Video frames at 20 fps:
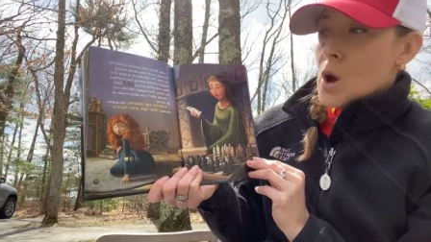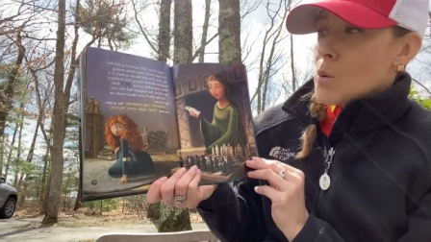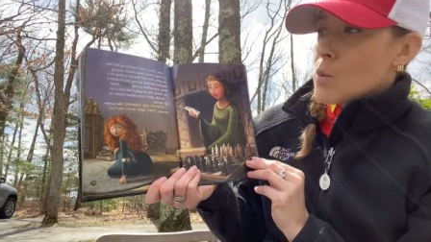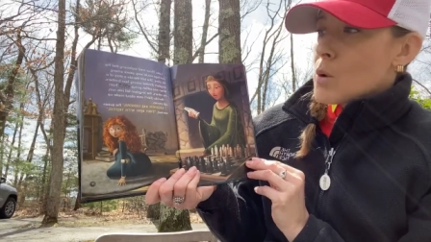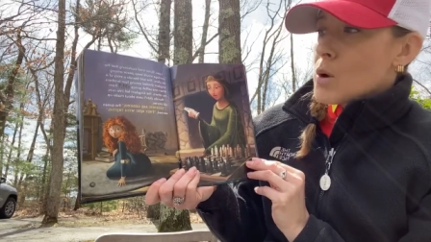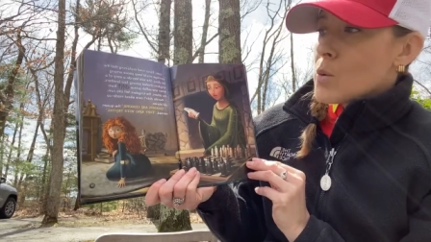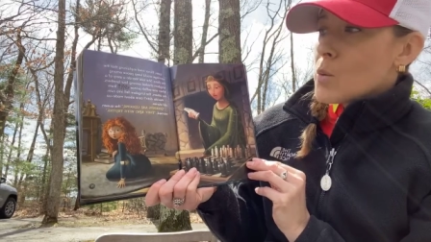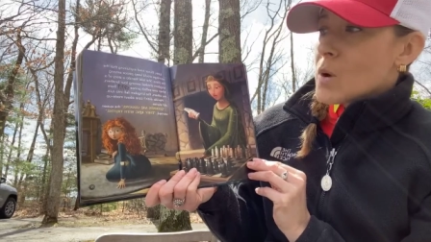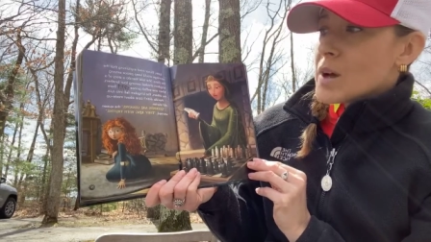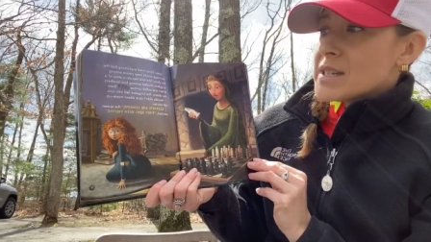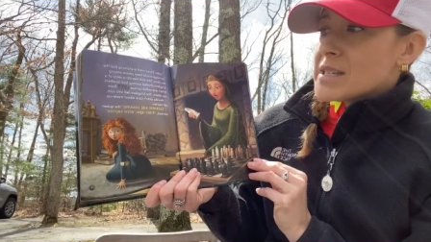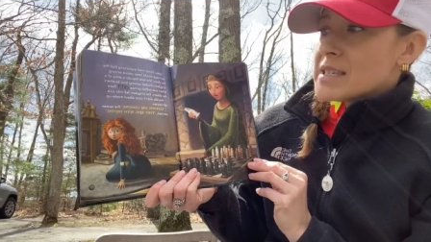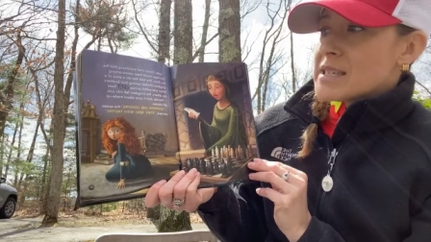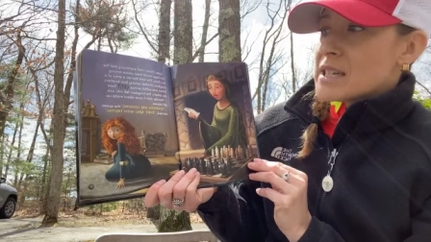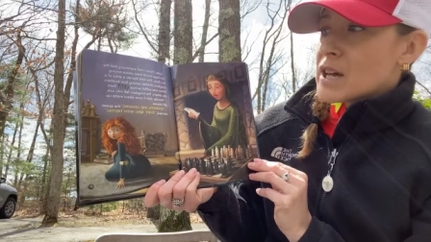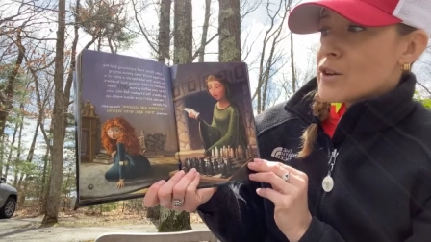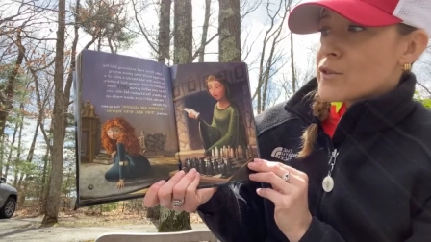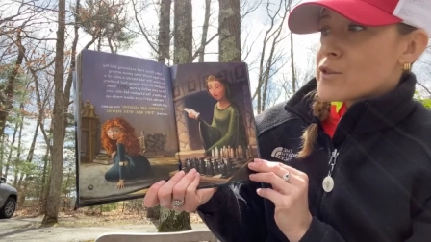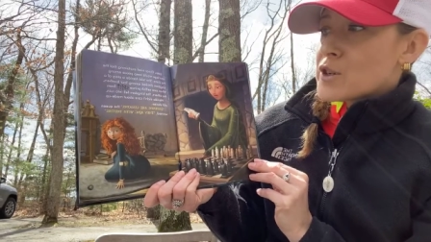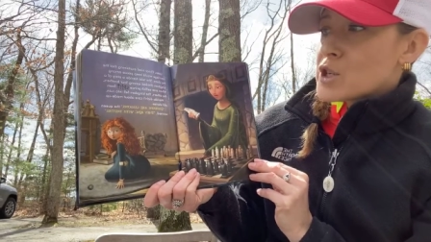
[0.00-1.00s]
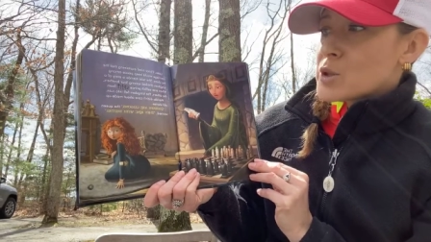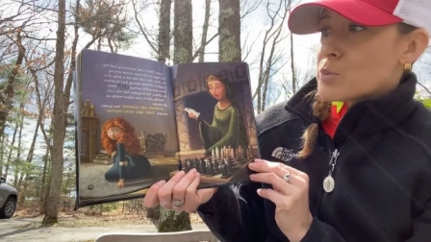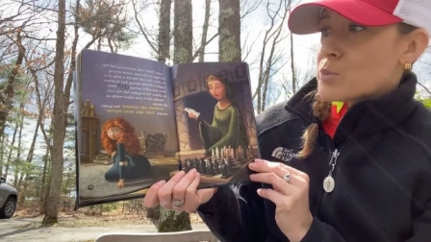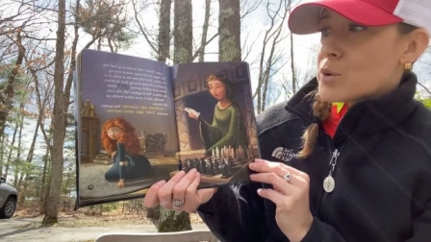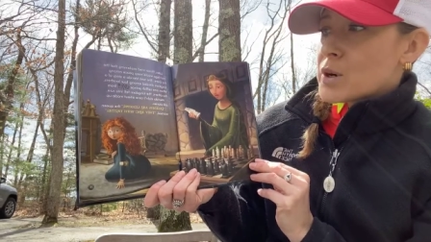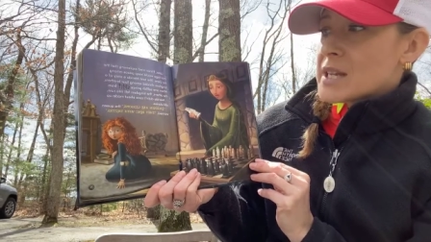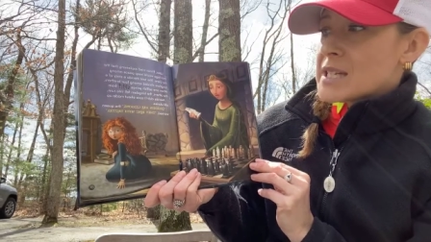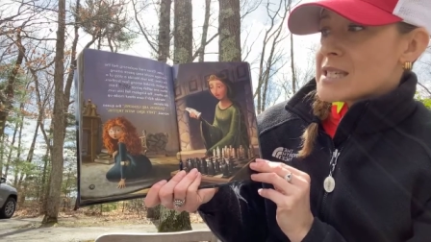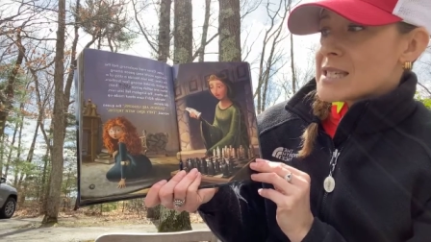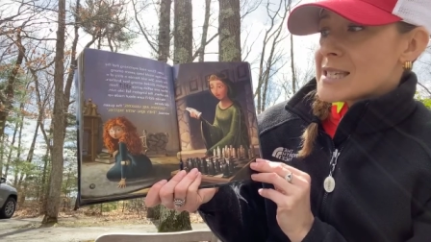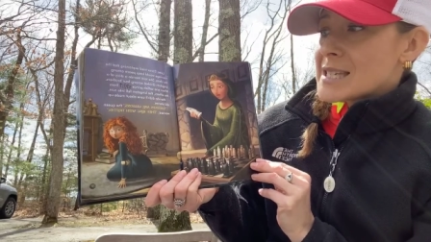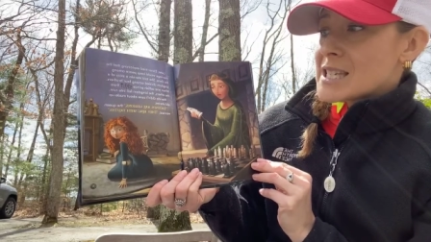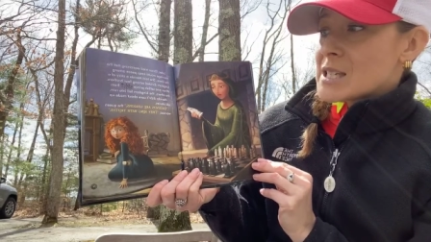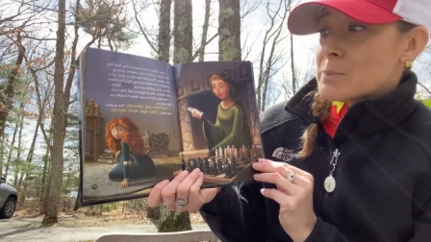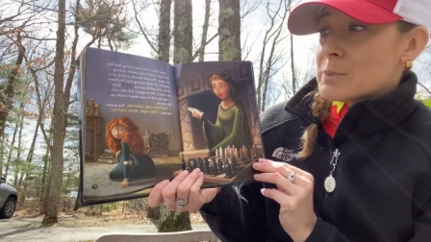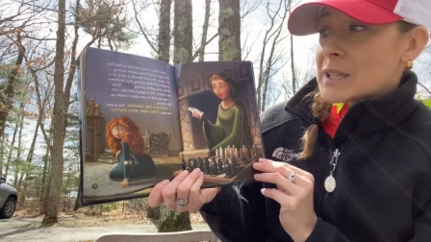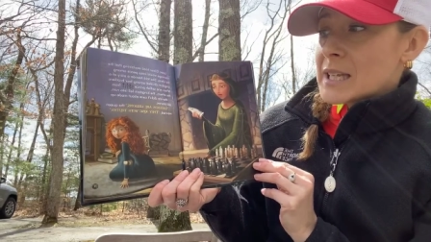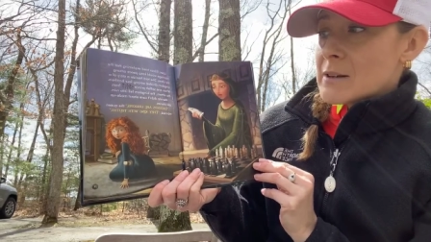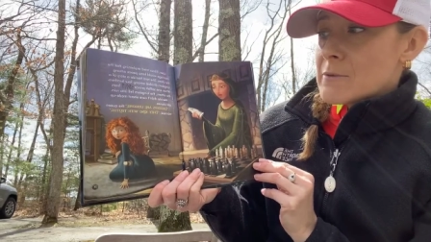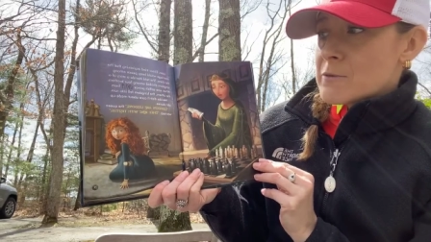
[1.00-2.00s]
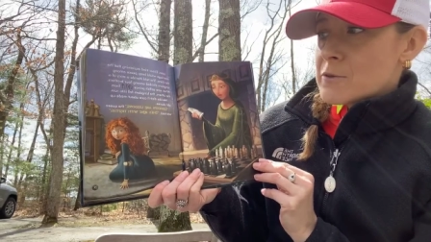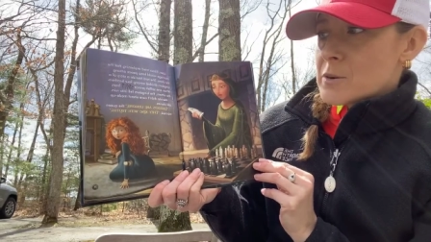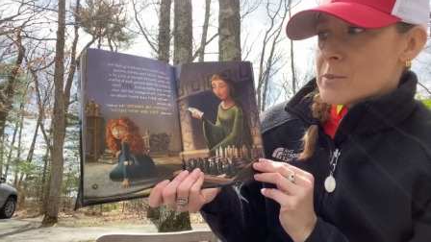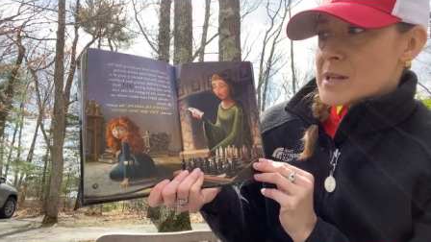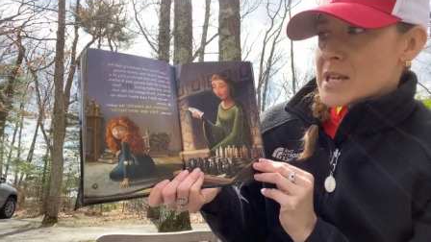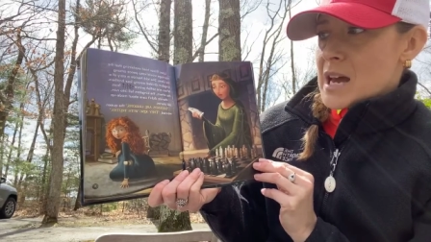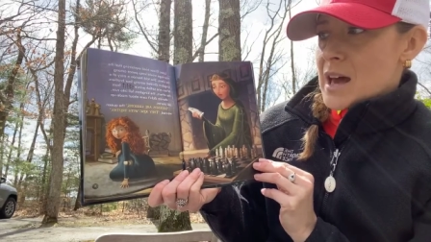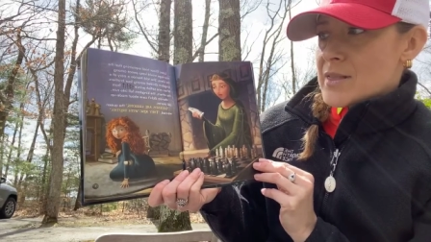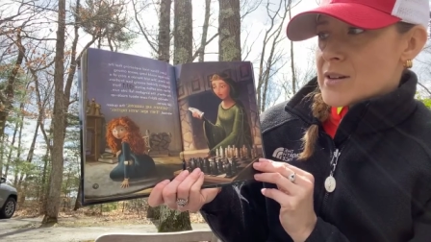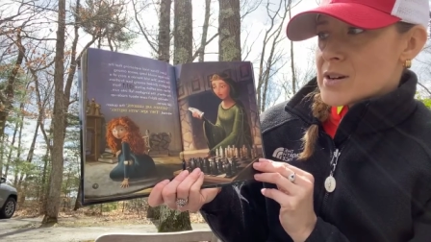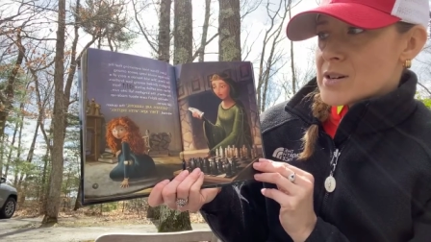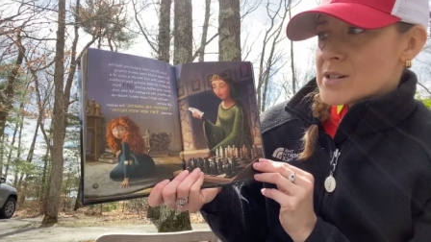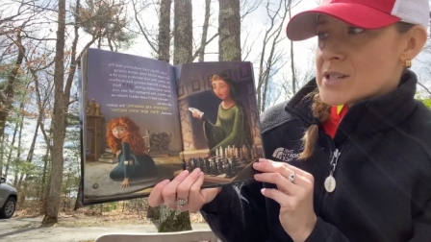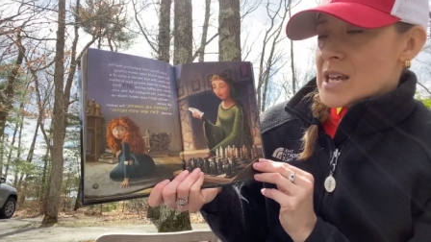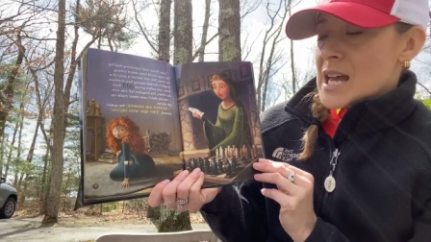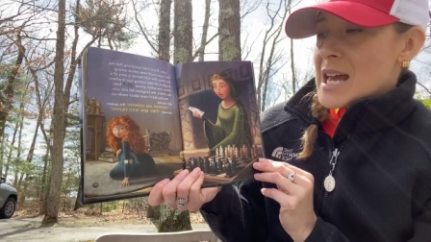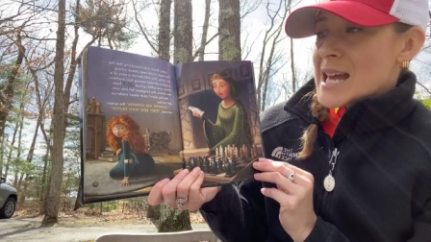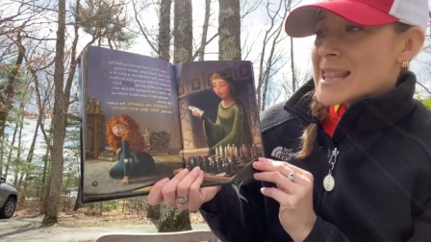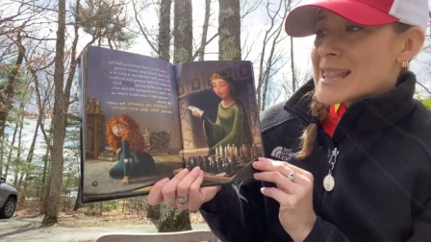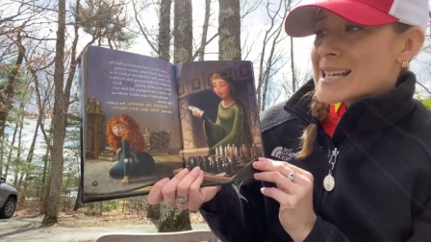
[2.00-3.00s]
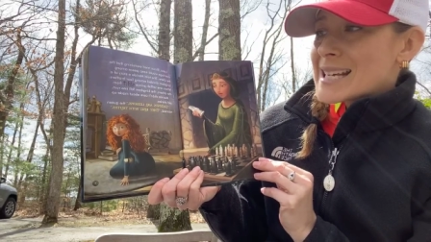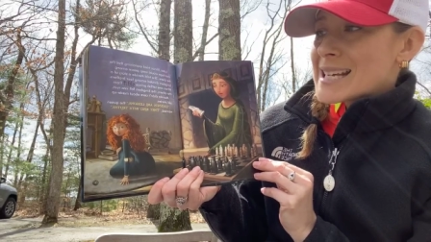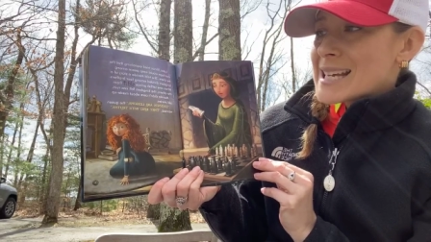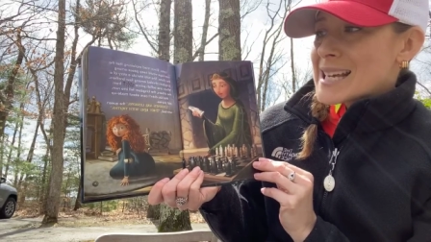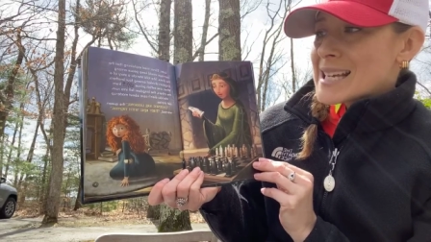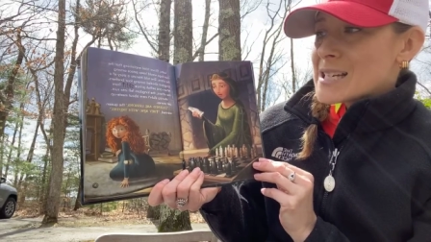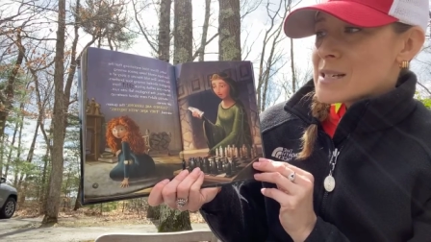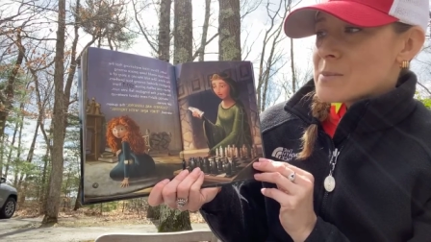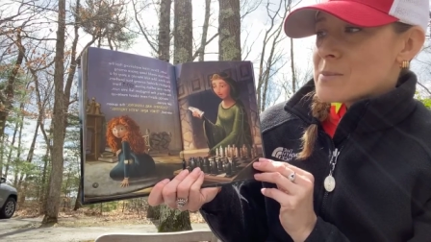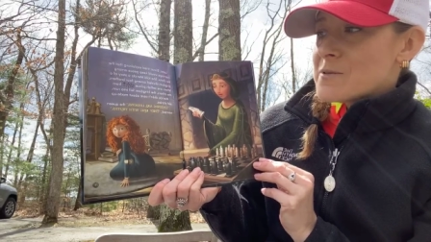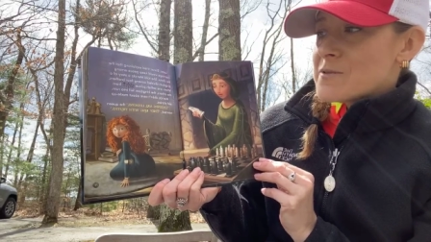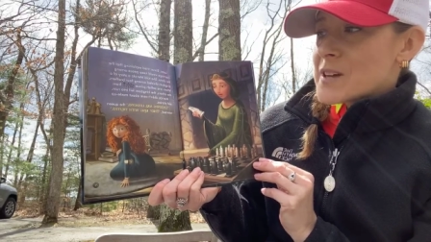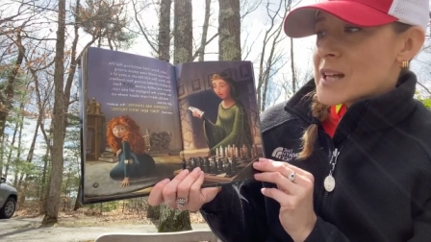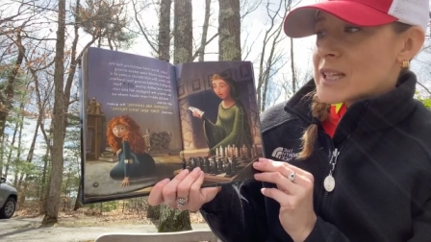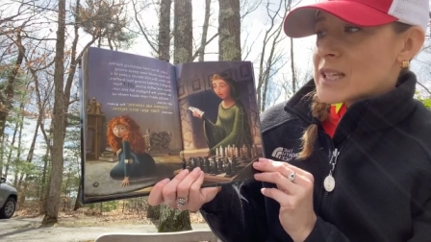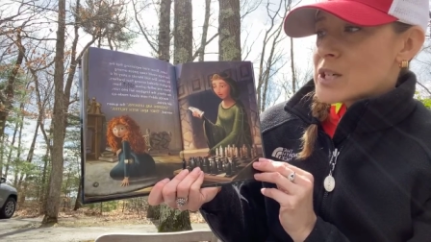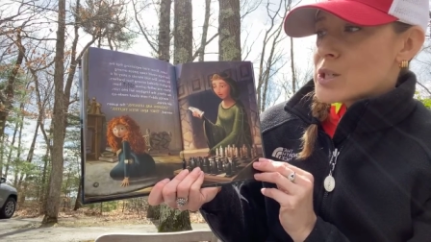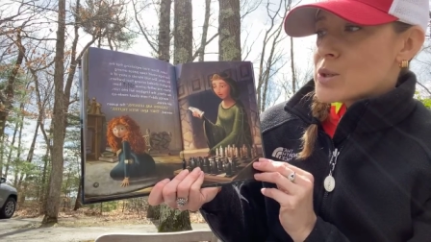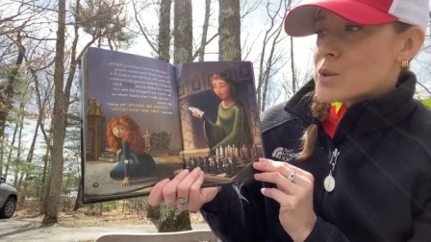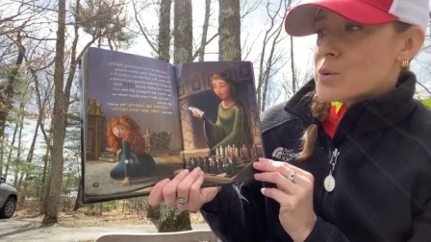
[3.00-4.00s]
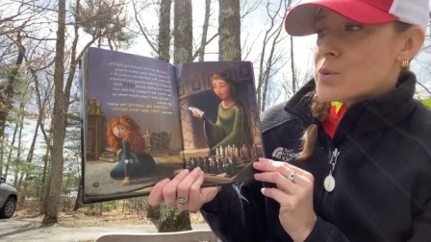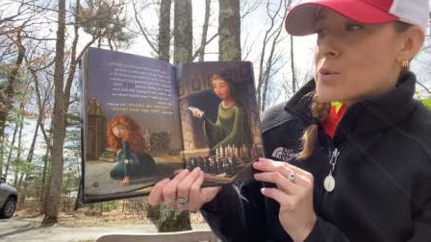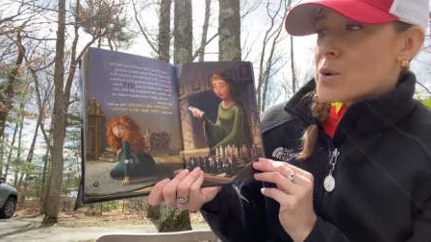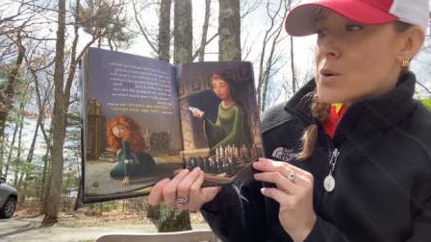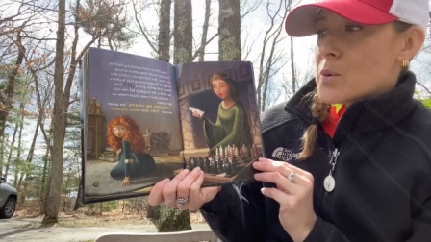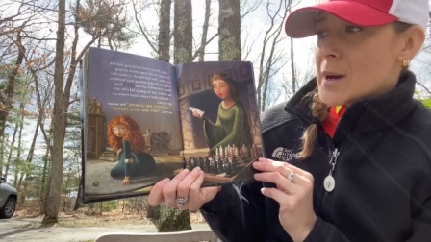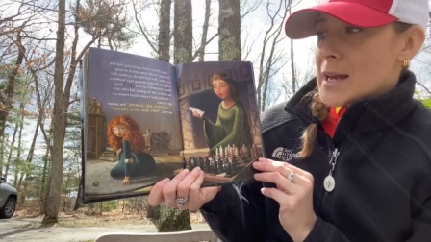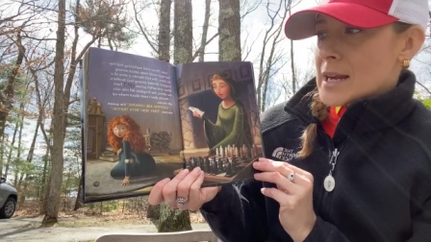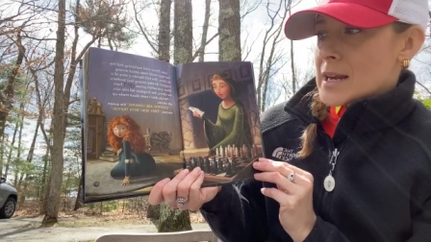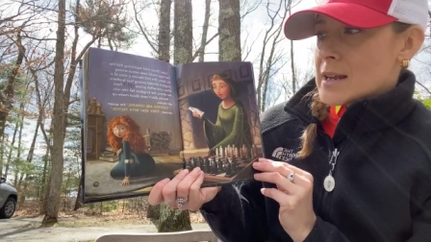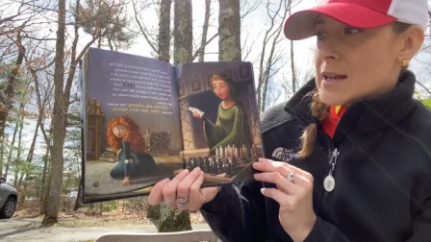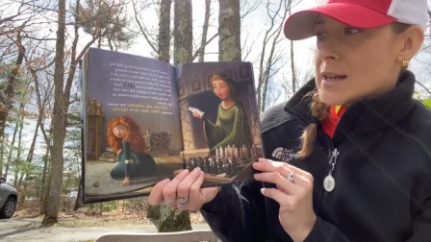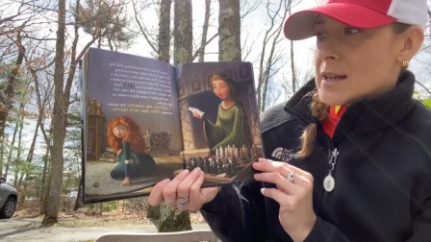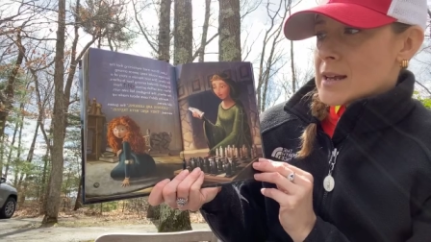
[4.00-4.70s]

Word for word: When one selfish prince split from the others, the kingdom fell into ruin.